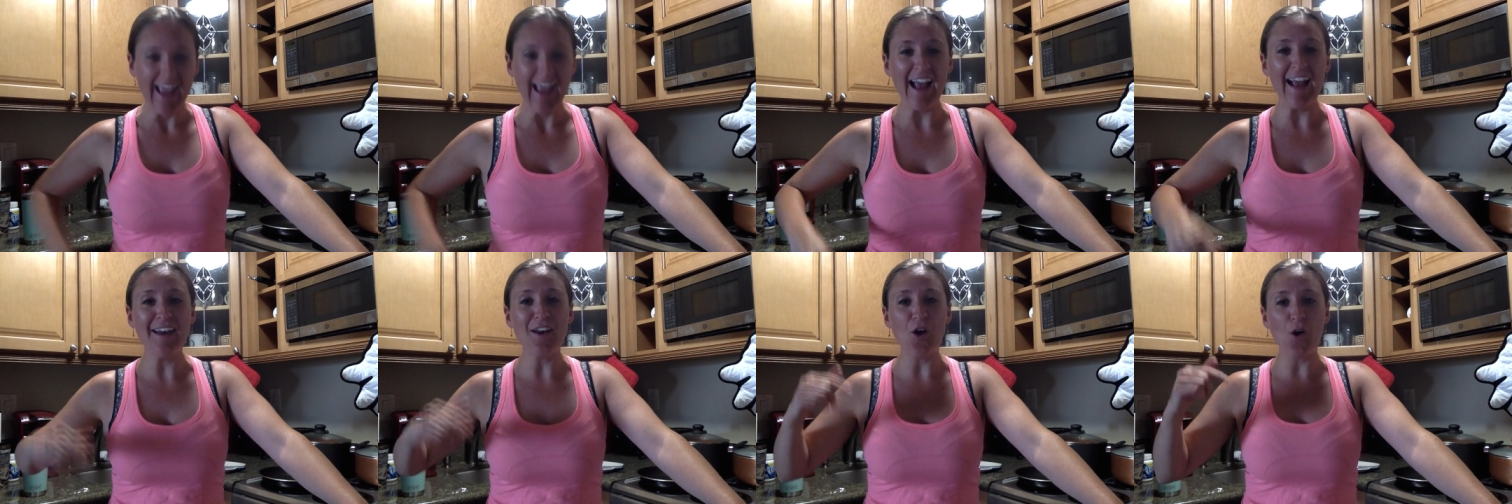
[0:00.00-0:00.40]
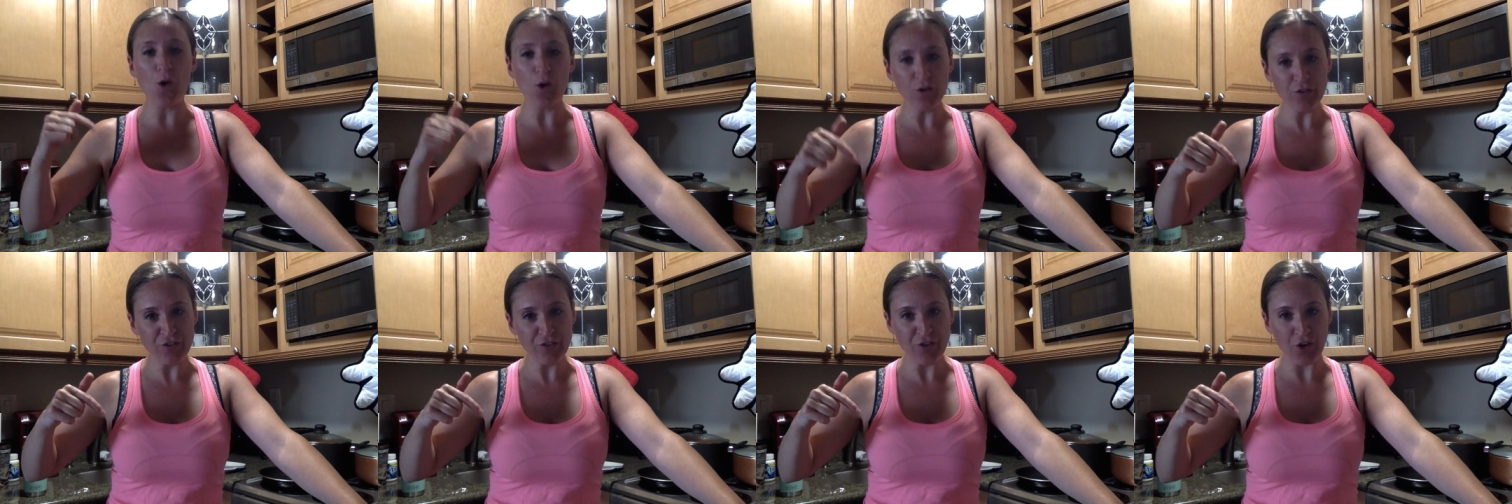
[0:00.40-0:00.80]
And
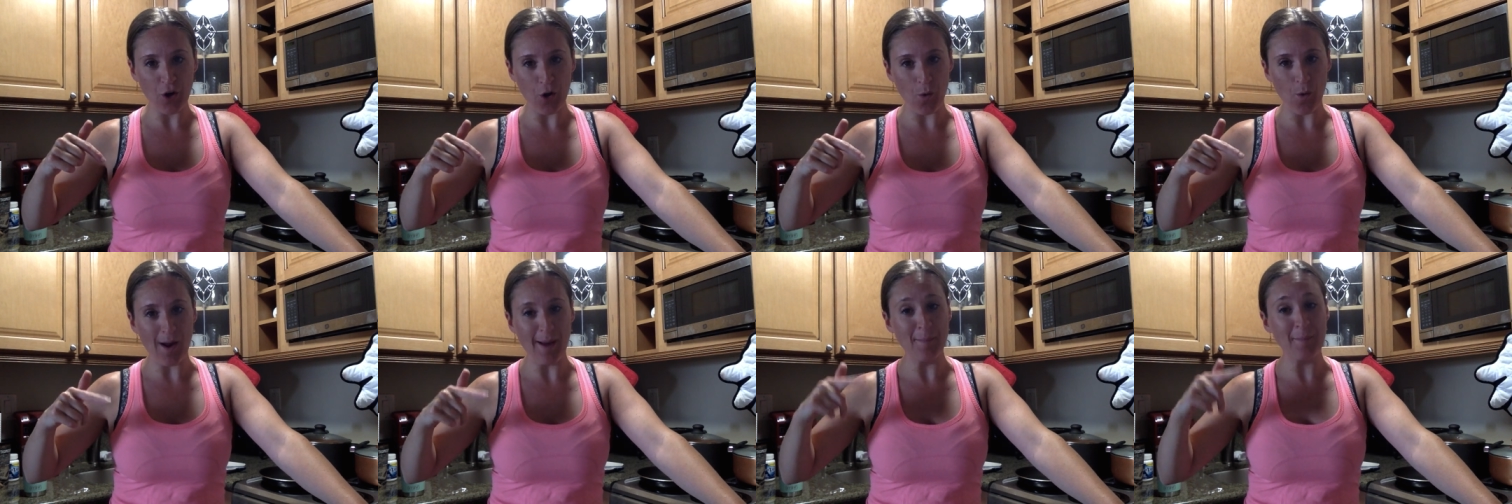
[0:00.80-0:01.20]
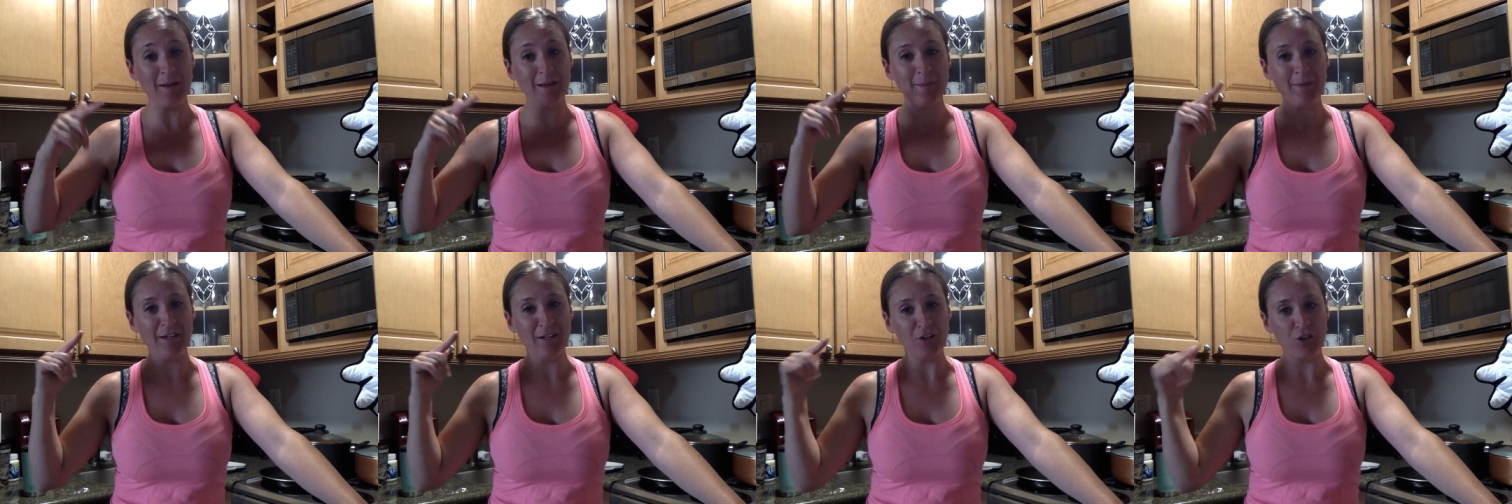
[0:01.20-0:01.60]
also, I'm
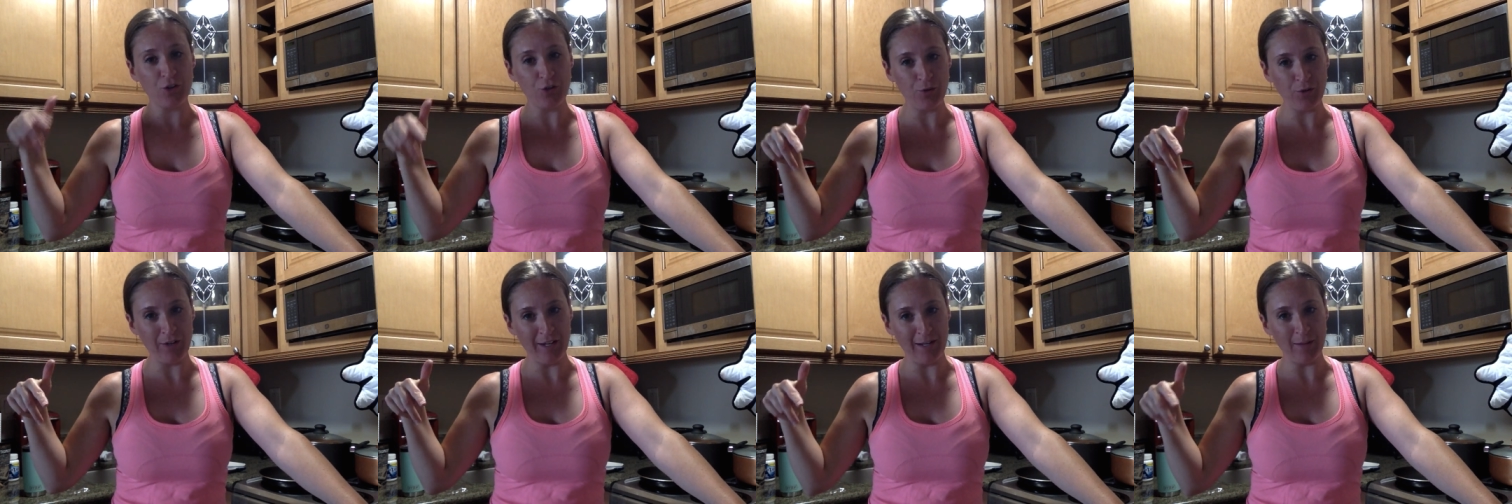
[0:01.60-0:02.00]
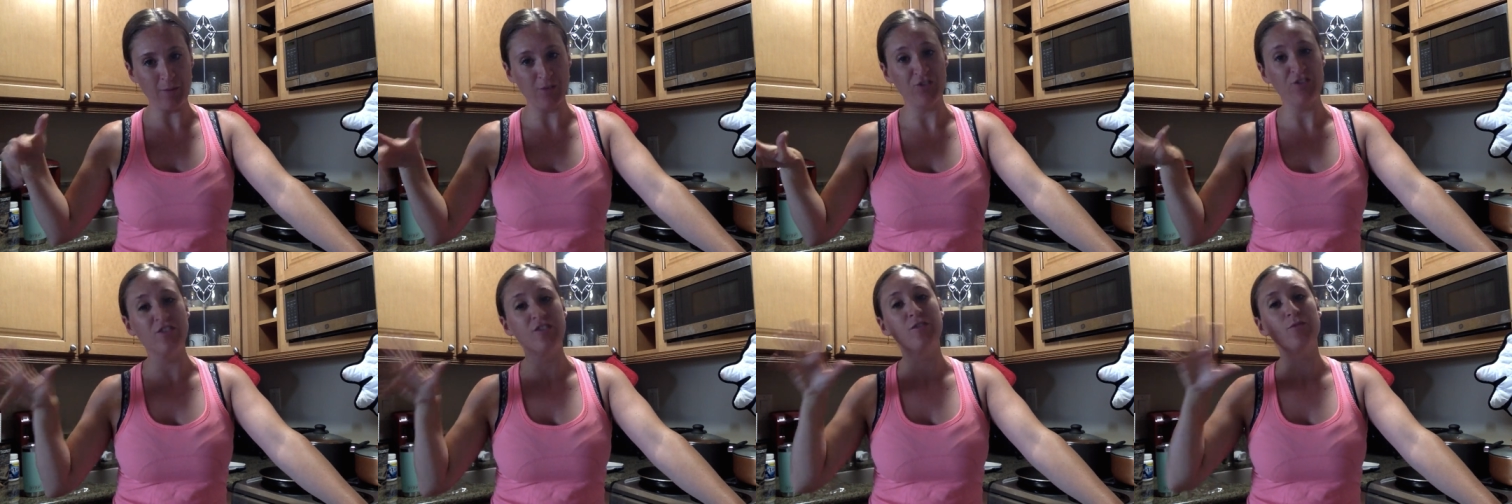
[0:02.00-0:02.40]
going to be including,
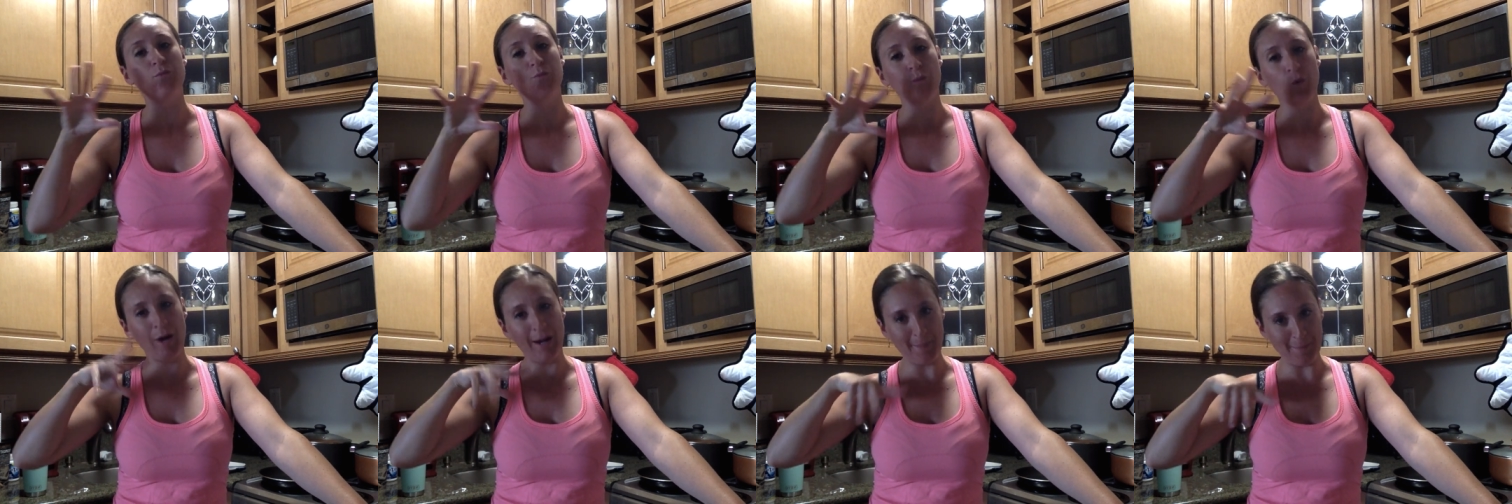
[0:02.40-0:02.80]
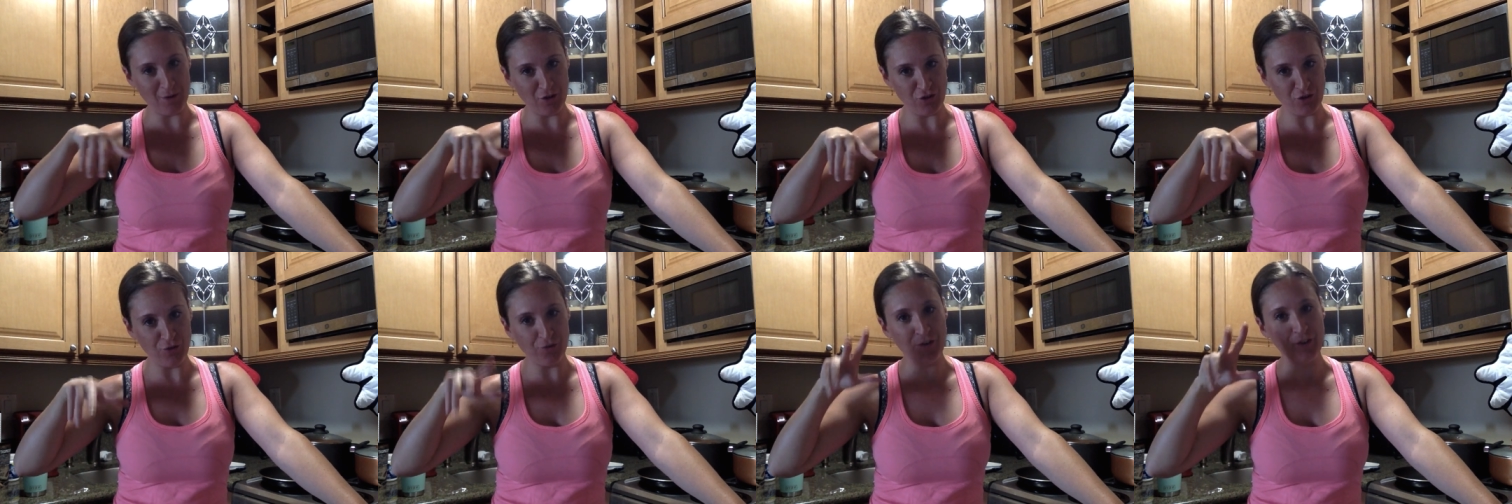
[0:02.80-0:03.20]
which is what I'm
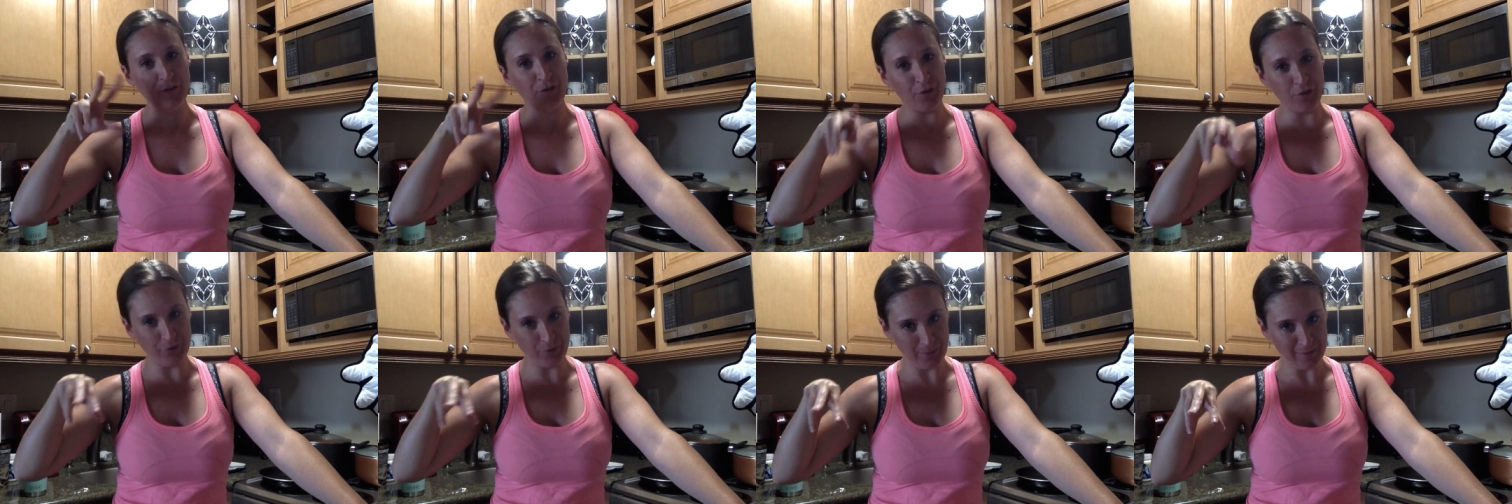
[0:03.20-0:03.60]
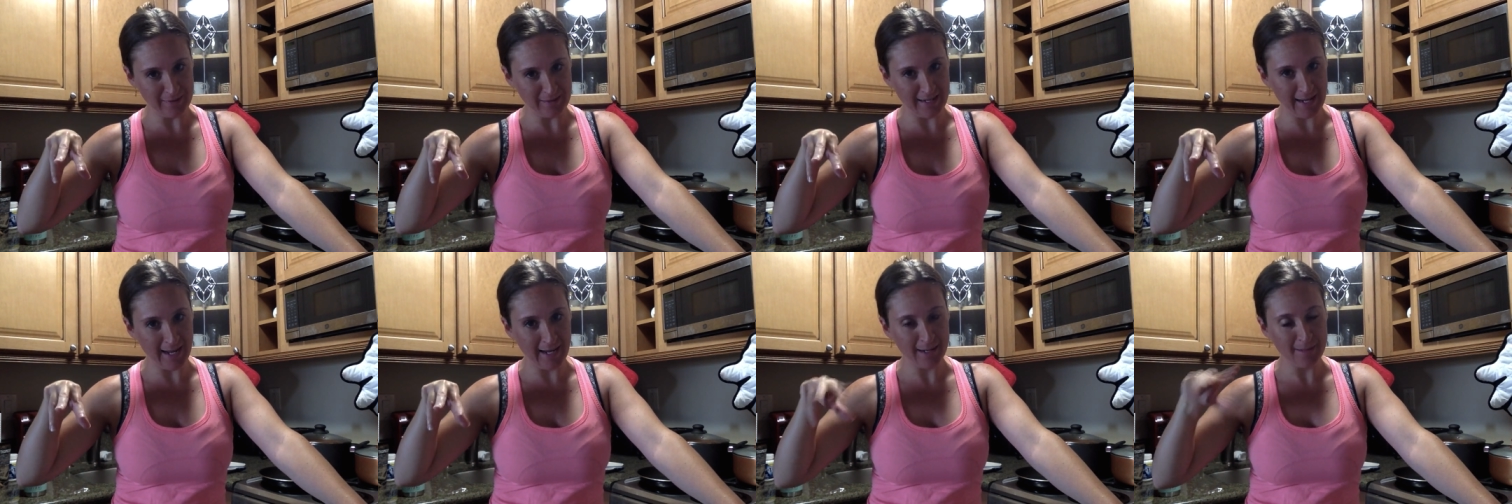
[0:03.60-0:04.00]
going to do for the first one
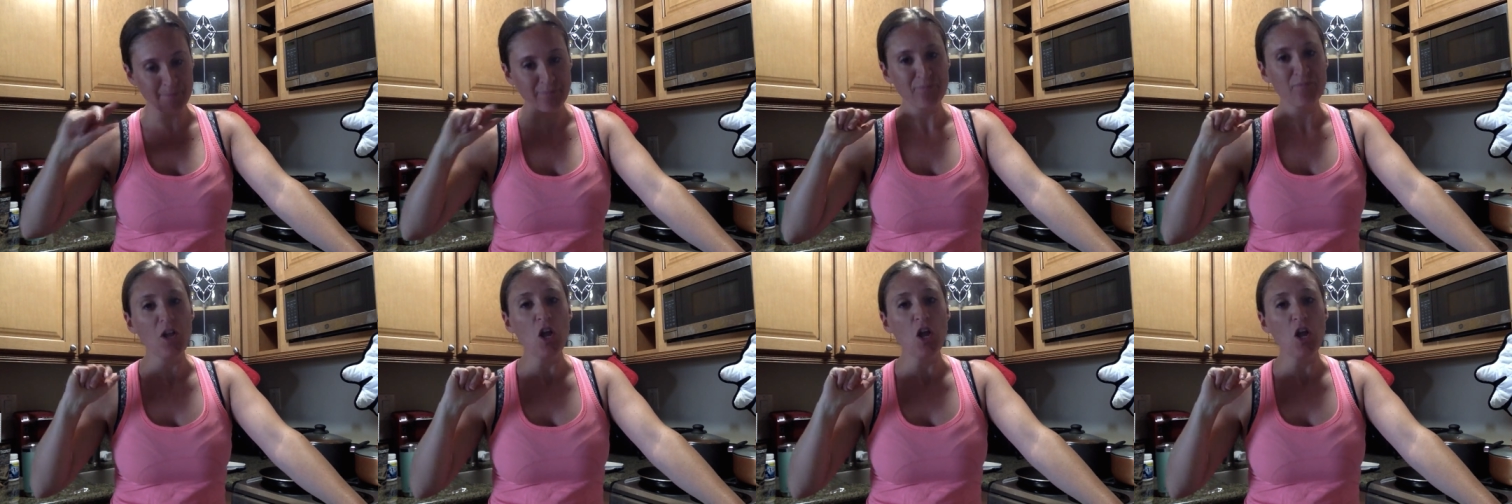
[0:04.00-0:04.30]
today,